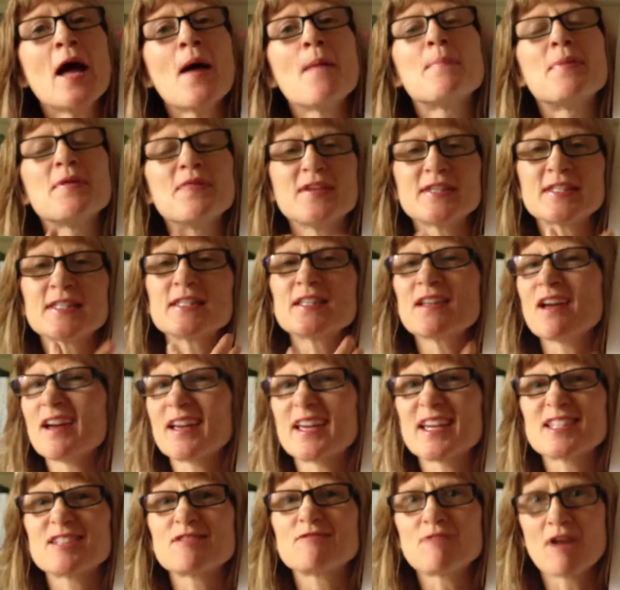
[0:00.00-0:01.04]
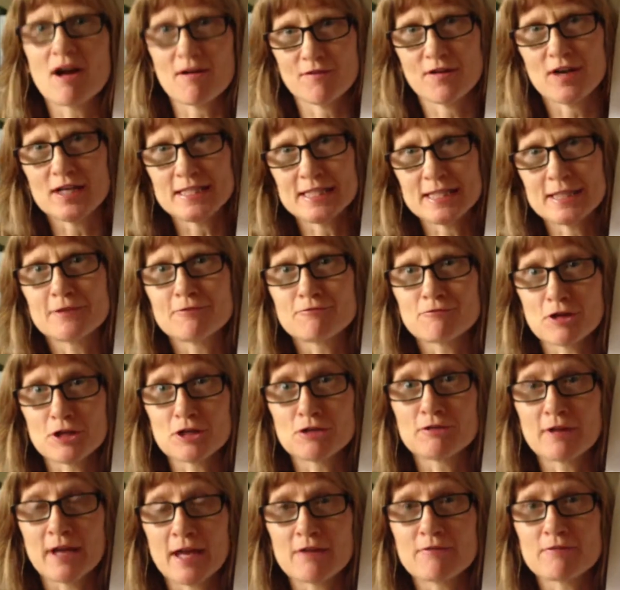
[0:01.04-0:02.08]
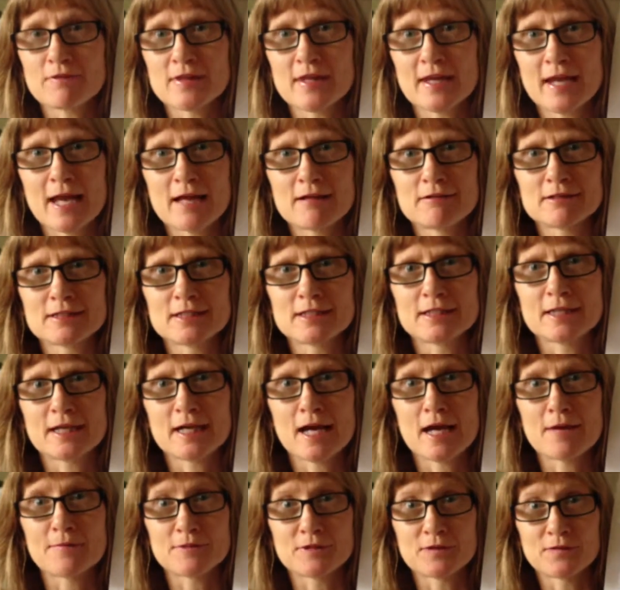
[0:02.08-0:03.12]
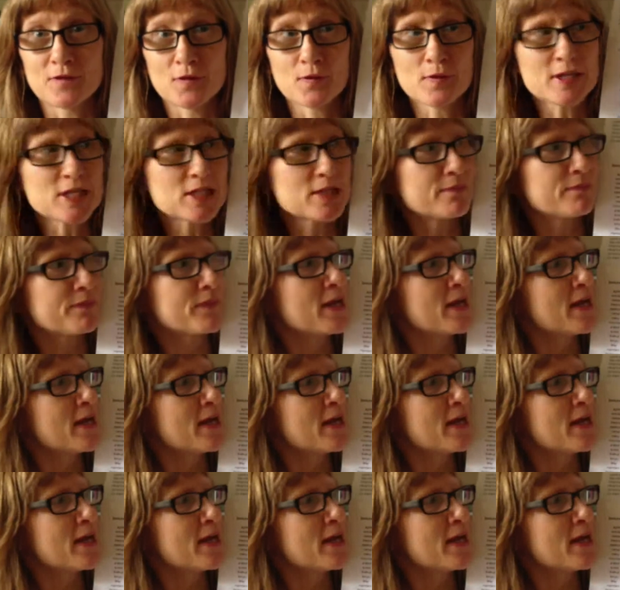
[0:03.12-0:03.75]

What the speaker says: But this is, I guess, a rough idea of what you'll get when the calendar comes to fruition.